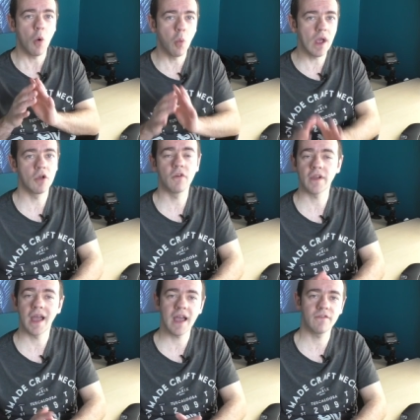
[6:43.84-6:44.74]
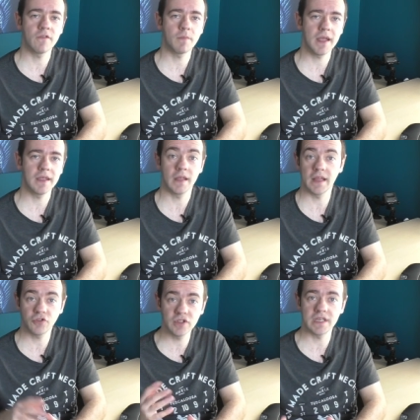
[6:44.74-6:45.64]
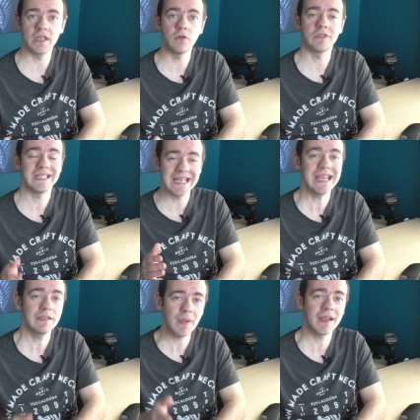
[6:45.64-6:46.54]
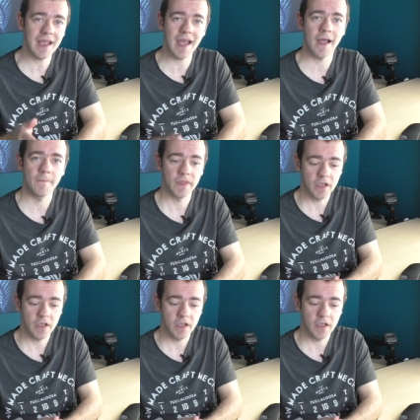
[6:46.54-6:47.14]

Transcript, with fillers: well over half of my electricity usage is my car.